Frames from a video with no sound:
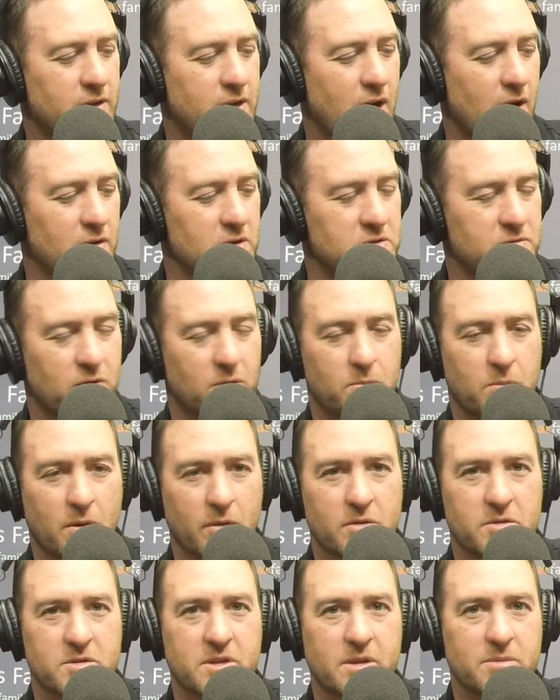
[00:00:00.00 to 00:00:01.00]
college football,
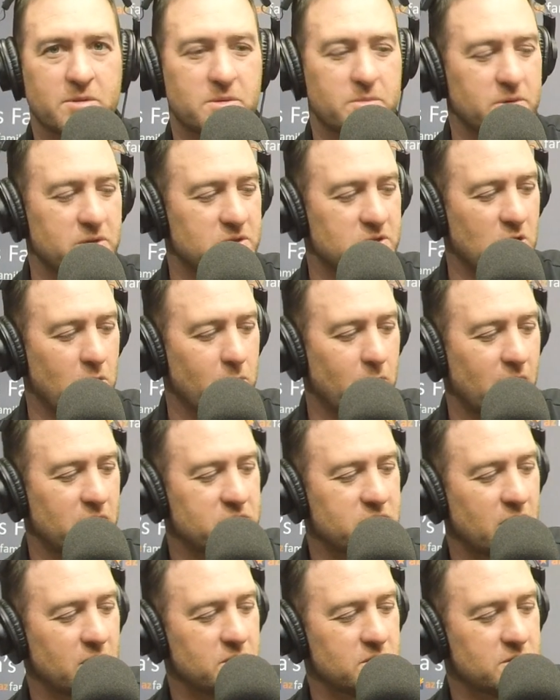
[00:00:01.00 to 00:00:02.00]
there seems to be so
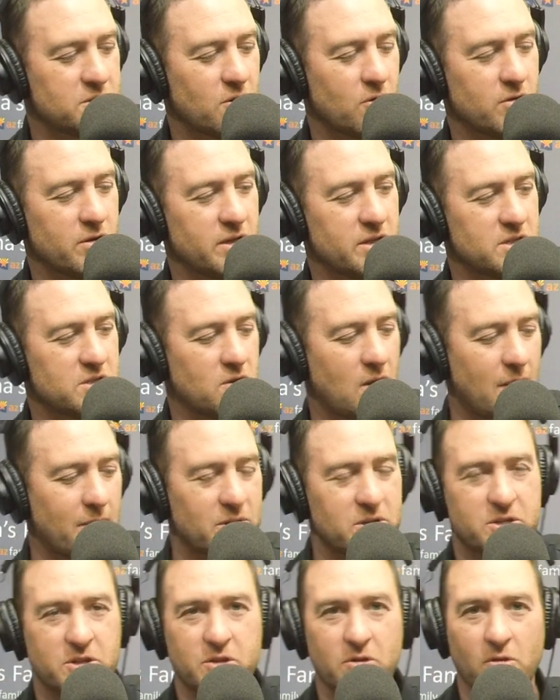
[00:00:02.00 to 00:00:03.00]
much uncertainty. So how
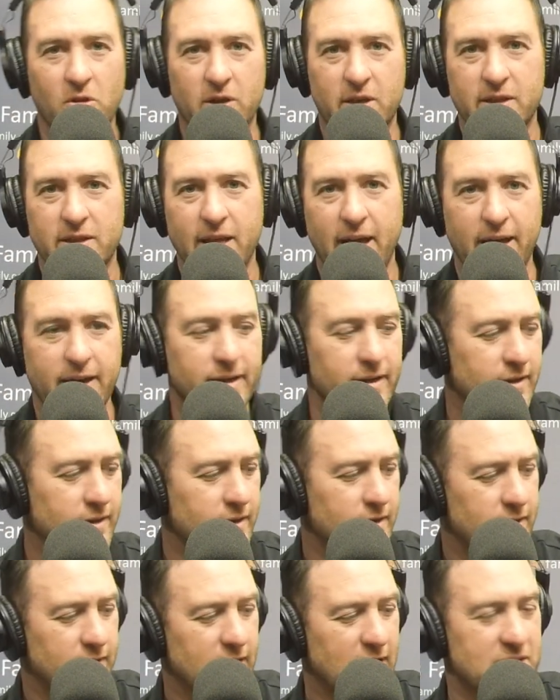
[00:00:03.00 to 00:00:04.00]
much do you look at that
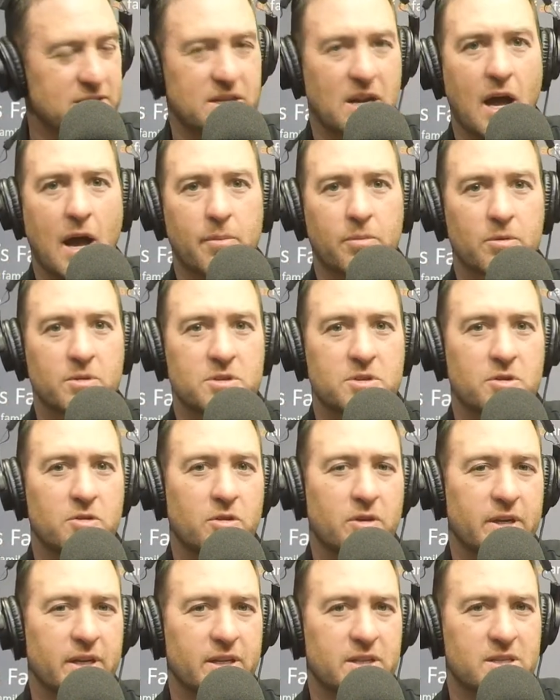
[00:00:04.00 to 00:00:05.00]
as an
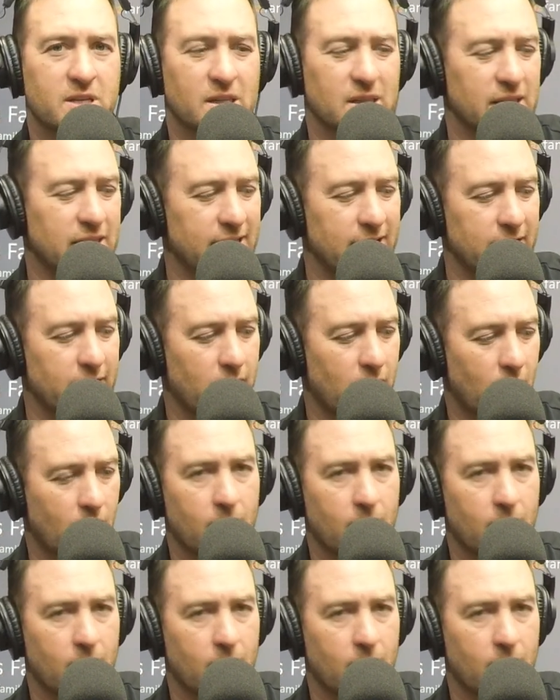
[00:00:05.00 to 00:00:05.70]
opportunity to lead here?